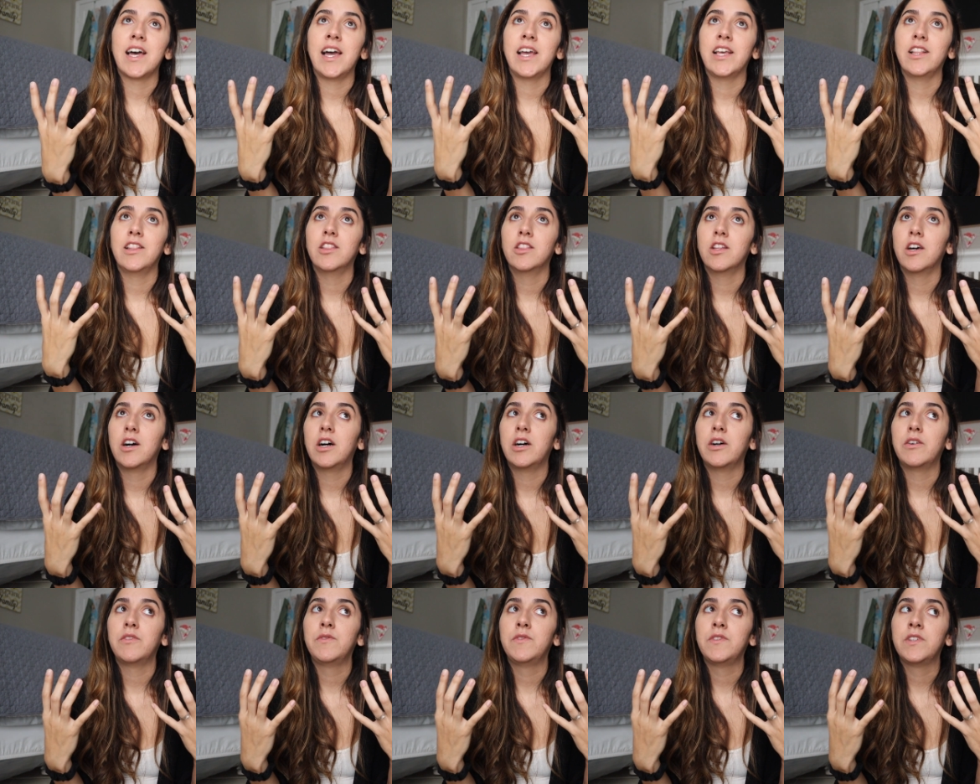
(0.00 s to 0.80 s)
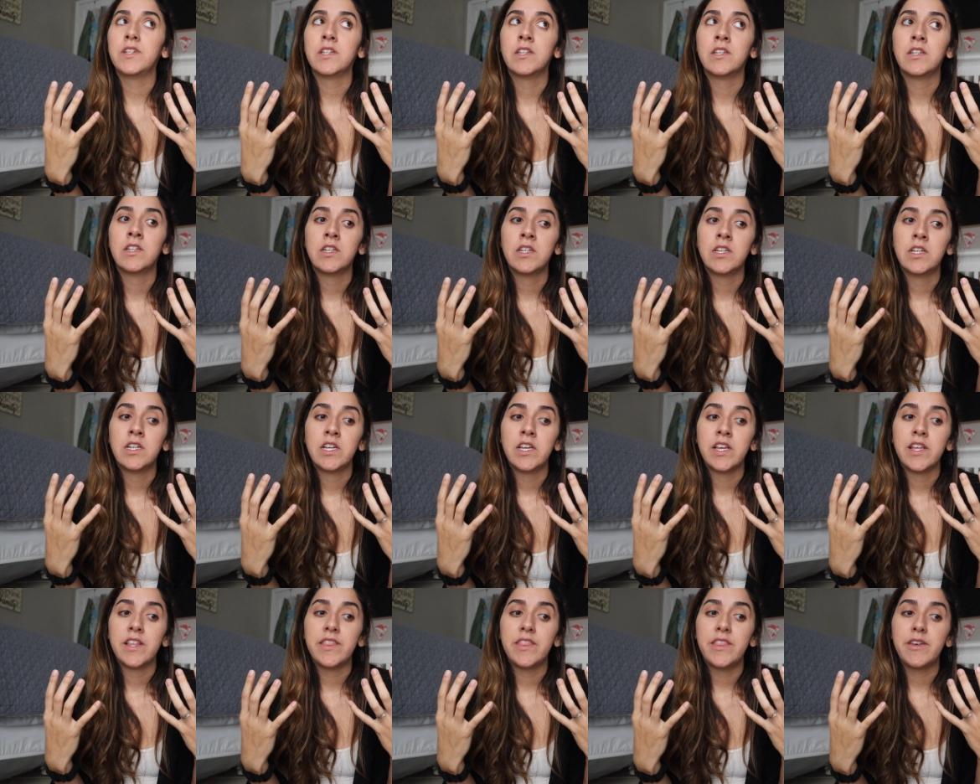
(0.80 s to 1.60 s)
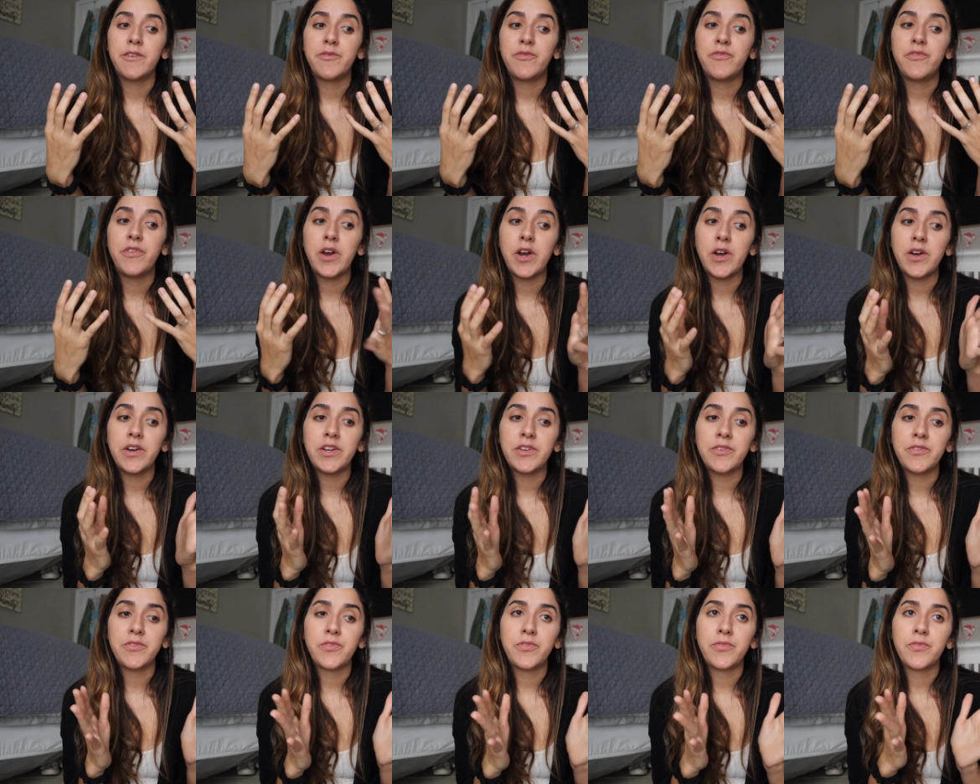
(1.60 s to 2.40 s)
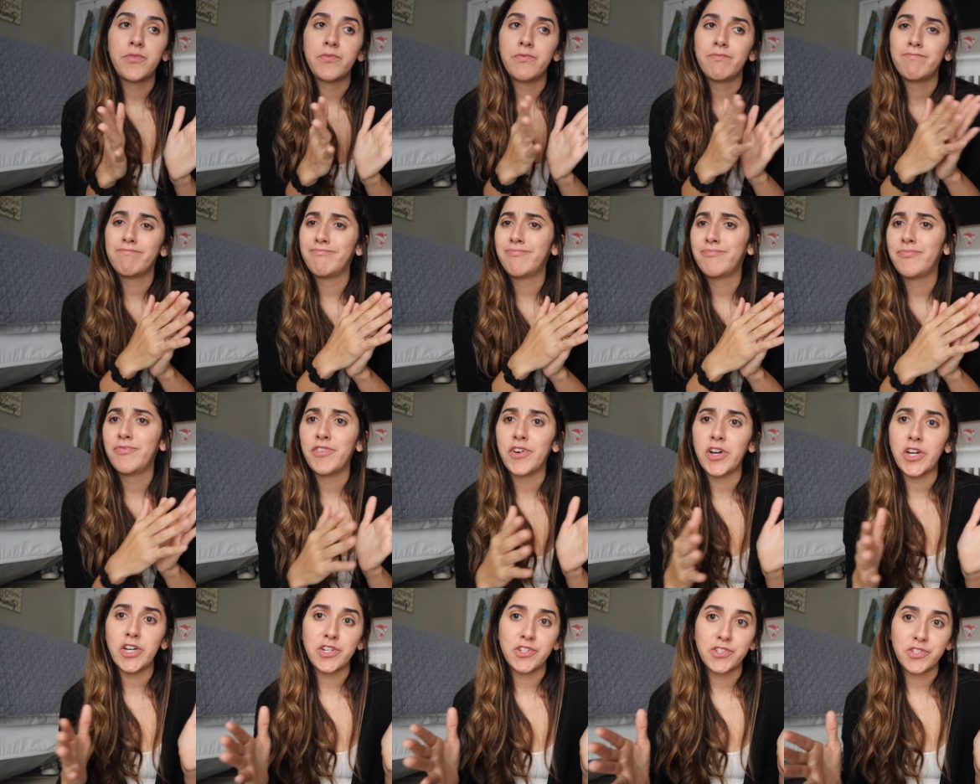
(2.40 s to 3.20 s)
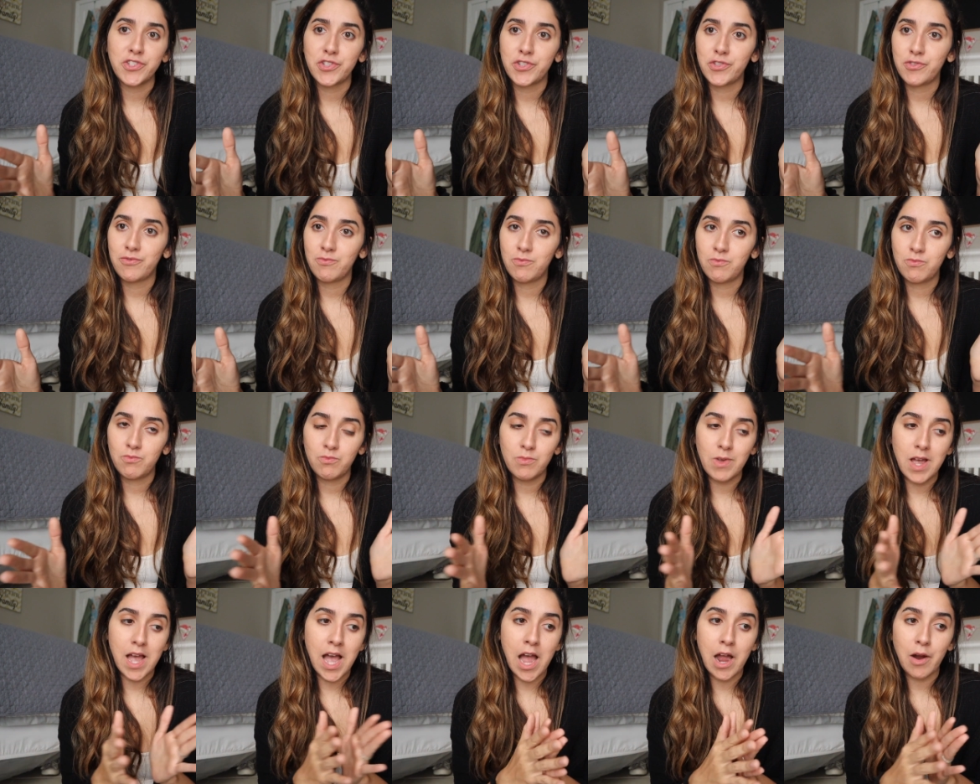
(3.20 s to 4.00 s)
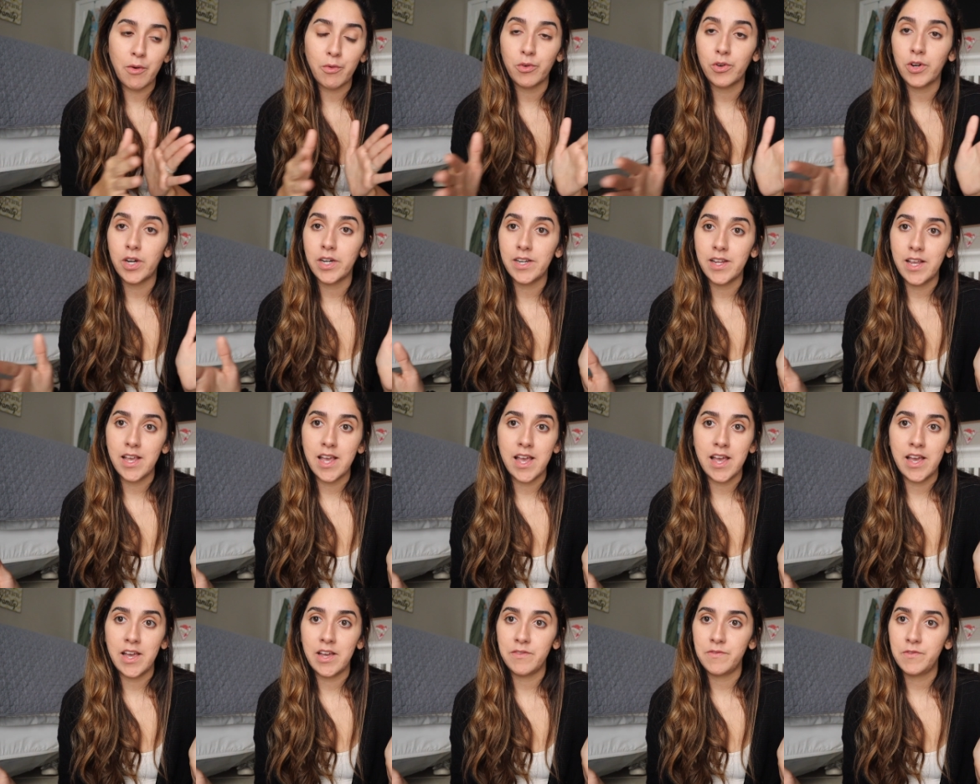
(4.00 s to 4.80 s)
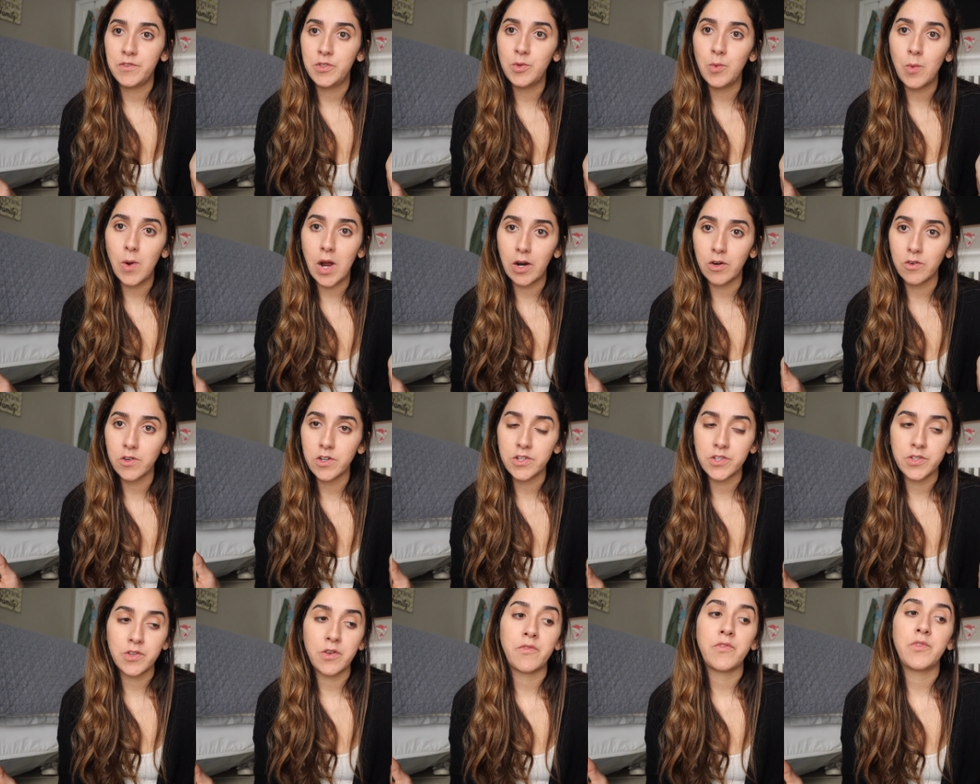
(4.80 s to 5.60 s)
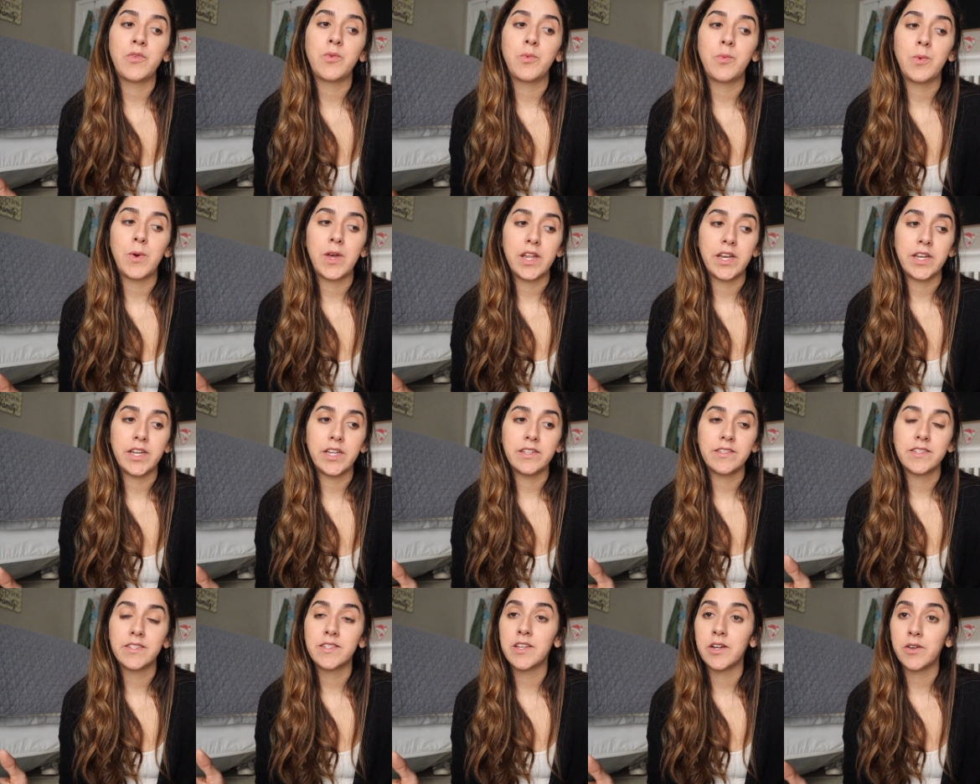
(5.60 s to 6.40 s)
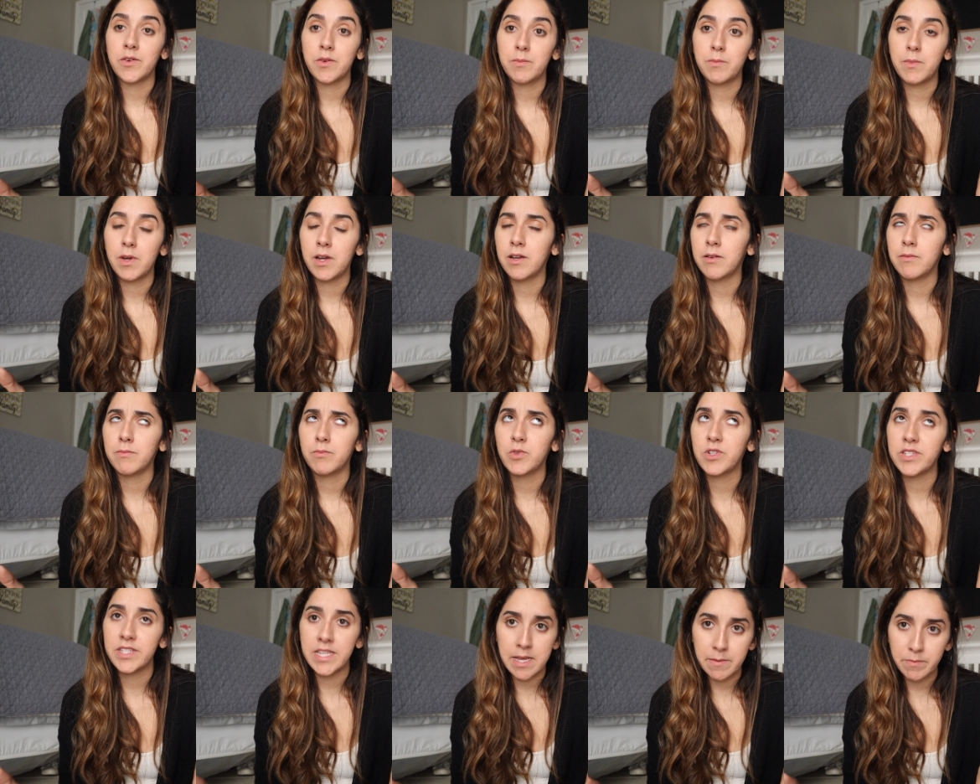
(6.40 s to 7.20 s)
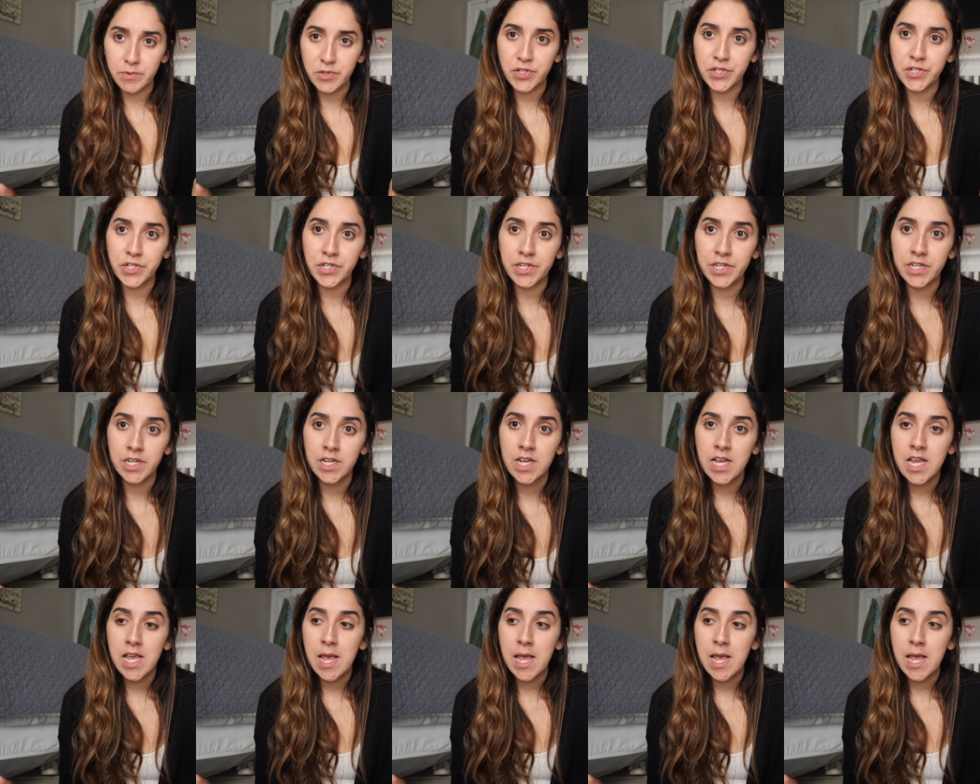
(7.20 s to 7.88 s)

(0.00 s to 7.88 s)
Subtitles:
I loved the very first hour and a half, 2 hours of the wedding reception.